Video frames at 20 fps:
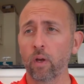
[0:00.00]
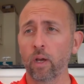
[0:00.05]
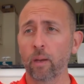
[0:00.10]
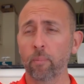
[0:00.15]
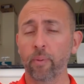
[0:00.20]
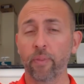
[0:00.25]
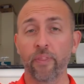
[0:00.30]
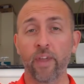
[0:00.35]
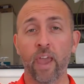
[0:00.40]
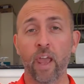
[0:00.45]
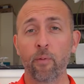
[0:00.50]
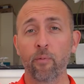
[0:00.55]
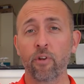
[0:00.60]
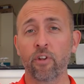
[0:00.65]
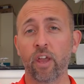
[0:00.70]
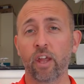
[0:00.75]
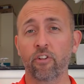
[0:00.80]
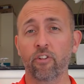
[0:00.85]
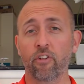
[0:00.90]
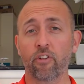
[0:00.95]
but the head
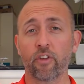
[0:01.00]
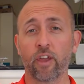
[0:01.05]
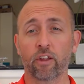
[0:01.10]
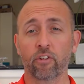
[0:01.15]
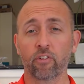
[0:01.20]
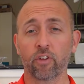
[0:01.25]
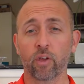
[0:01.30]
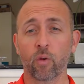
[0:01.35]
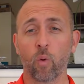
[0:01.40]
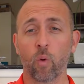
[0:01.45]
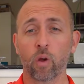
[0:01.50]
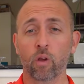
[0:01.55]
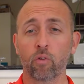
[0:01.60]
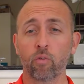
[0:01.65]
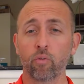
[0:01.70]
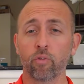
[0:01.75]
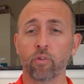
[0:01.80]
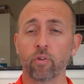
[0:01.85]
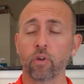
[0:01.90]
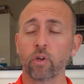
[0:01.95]
retention is actually quite
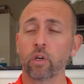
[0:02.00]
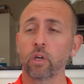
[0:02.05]
good,